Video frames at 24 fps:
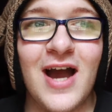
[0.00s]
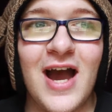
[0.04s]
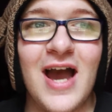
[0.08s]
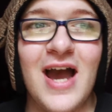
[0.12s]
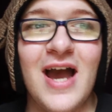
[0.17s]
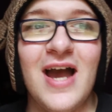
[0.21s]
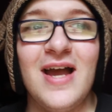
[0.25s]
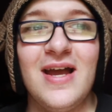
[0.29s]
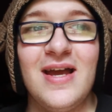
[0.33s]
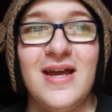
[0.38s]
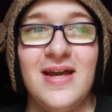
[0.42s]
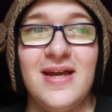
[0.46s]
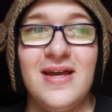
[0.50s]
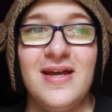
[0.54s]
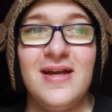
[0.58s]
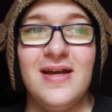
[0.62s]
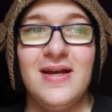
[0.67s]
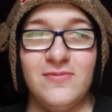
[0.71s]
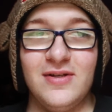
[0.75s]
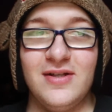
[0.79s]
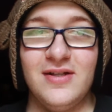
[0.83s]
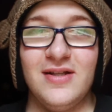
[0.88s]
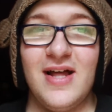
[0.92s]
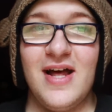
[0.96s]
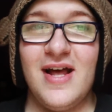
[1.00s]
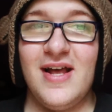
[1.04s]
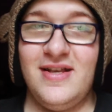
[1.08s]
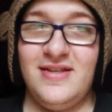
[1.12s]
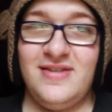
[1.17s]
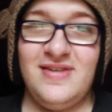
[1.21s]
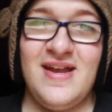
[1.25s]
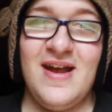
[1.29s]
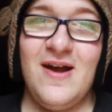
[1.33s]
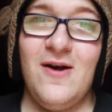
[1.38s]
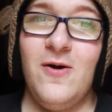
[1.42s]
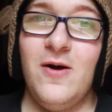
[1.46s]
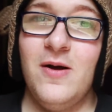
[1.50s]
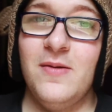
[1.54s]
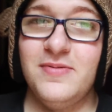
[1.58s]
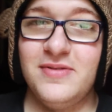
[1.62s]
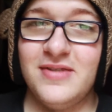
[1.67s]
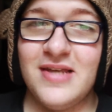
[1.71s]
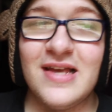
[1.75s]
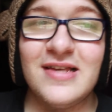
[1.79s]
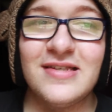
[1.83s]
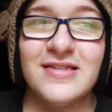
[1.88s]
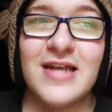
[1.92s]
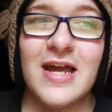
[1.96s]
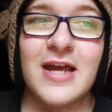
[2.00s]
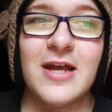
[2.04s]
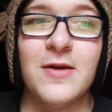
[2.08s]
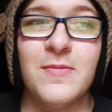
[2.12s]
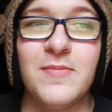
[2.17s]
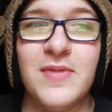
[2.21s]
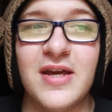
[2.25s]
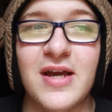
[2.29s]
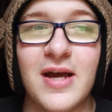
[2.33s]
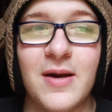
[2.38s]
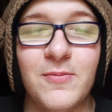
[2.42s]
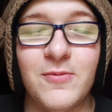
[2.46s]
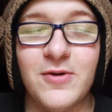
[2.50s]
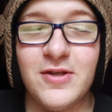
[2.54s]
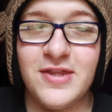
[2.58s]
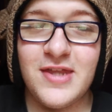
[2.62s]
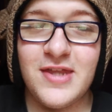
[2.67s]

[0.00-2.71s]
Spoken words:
I realized how obsessed I could become with